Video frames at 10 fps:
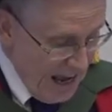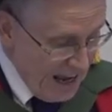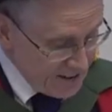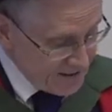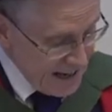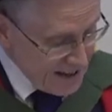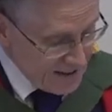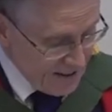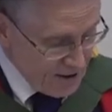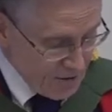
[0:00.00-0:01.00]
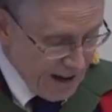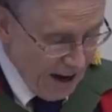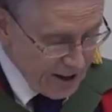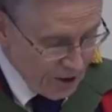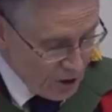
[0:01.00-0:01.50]
And as dentists, you've
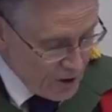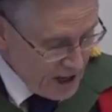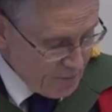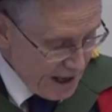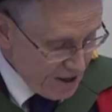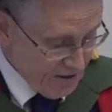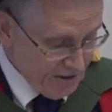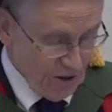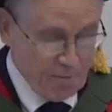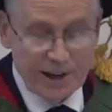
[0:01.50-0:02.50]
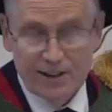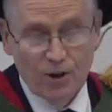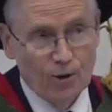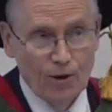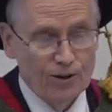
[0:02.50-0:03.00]
carried on treating patients despite
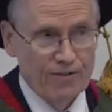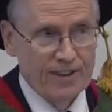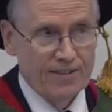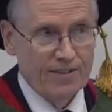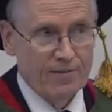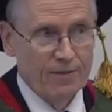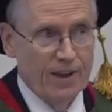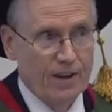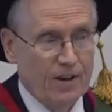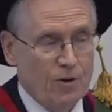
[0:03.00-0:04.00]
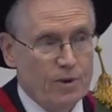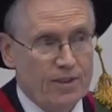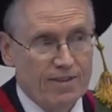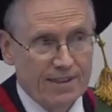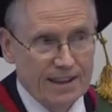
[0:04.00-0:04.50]
all of this
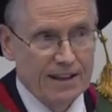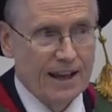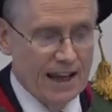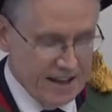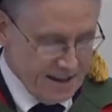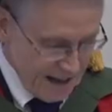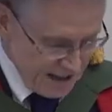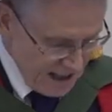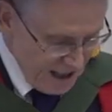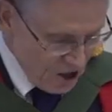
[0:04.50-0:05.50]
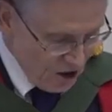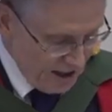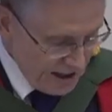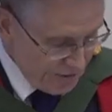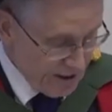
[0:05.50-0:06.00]
with skill and
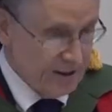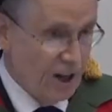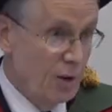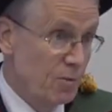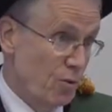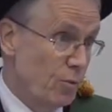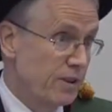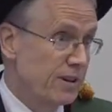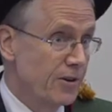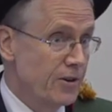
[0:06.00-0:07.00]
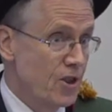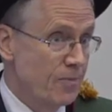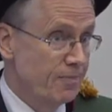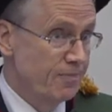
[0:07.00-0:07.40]
dedication, and even at times with courage.